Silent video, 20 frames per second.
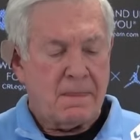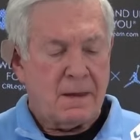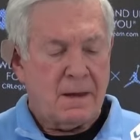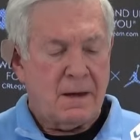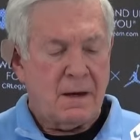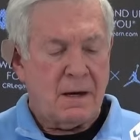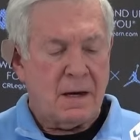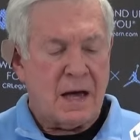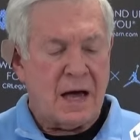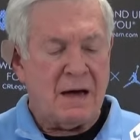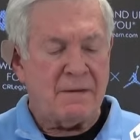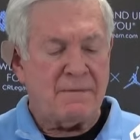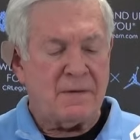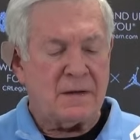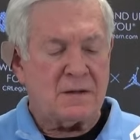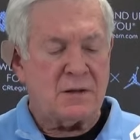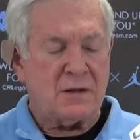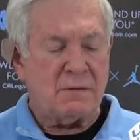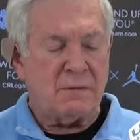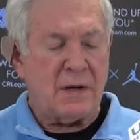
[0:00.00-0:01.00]

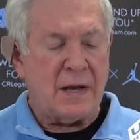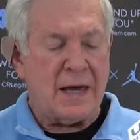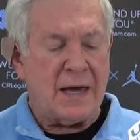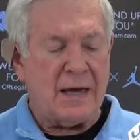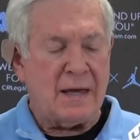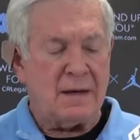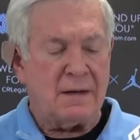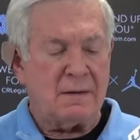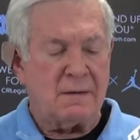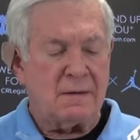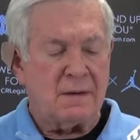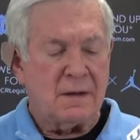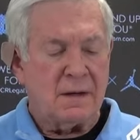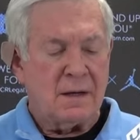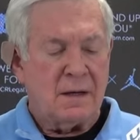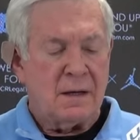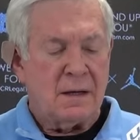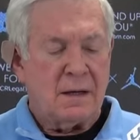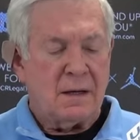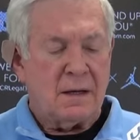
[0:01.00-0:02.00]
Offensive line
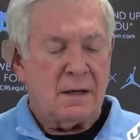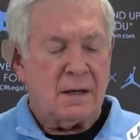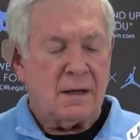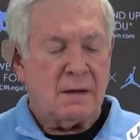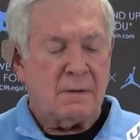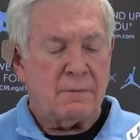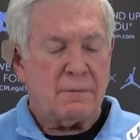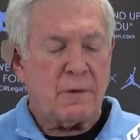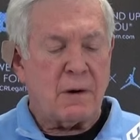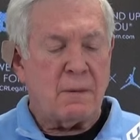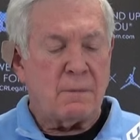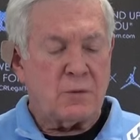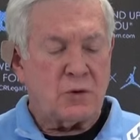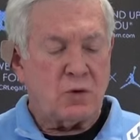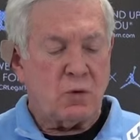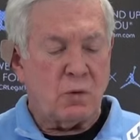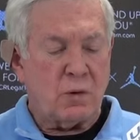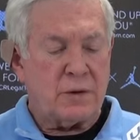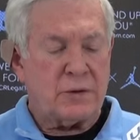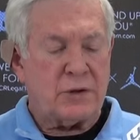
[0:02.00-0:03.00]
from
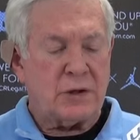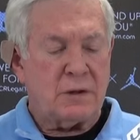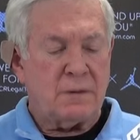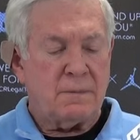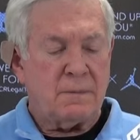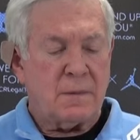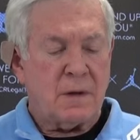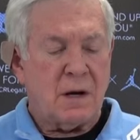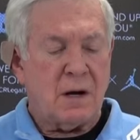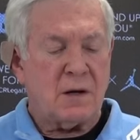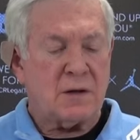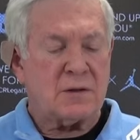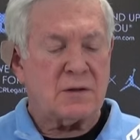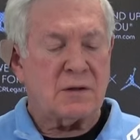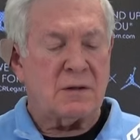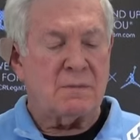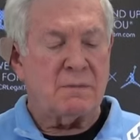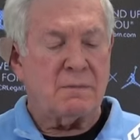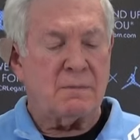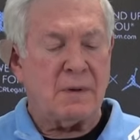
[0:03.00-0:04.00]
Georgia,
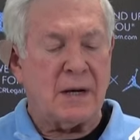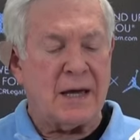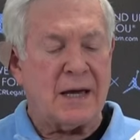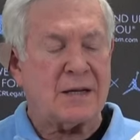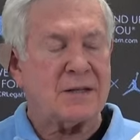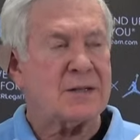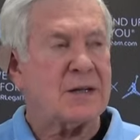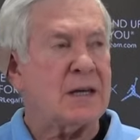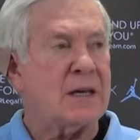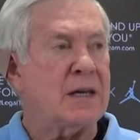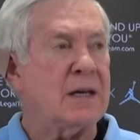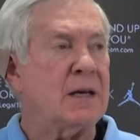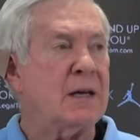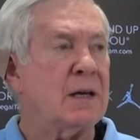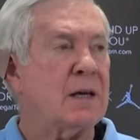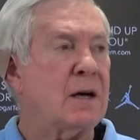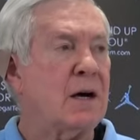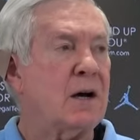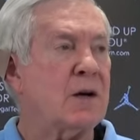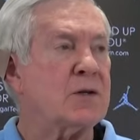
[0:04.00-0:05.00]
Austin Blasky.
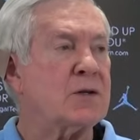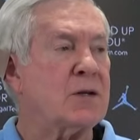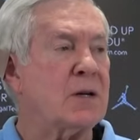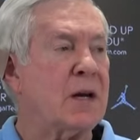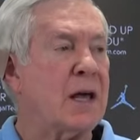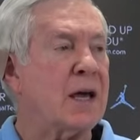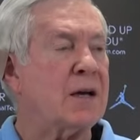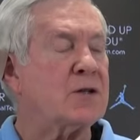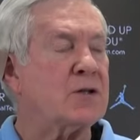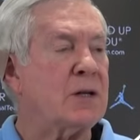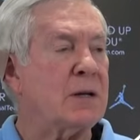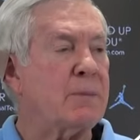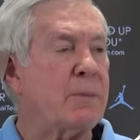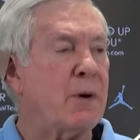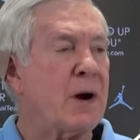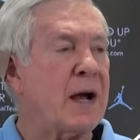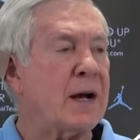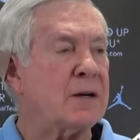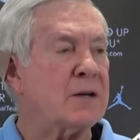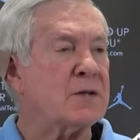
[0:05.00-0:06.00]
Austin actually
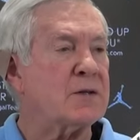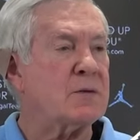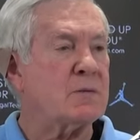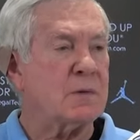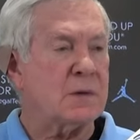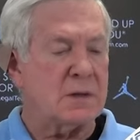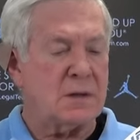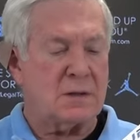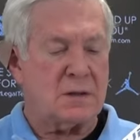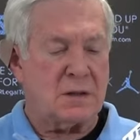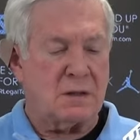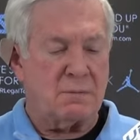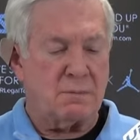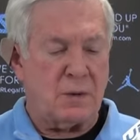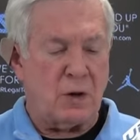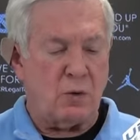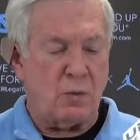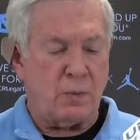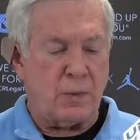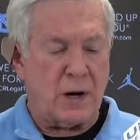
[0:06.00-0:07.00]
practiced with us in
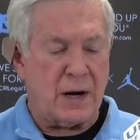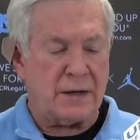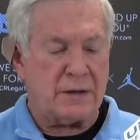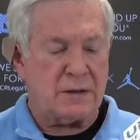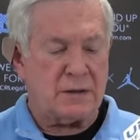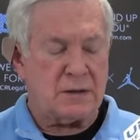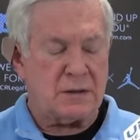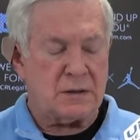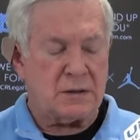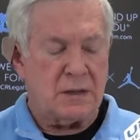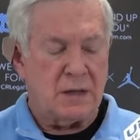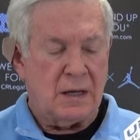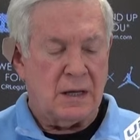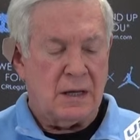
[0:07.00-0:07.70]
bowl practice.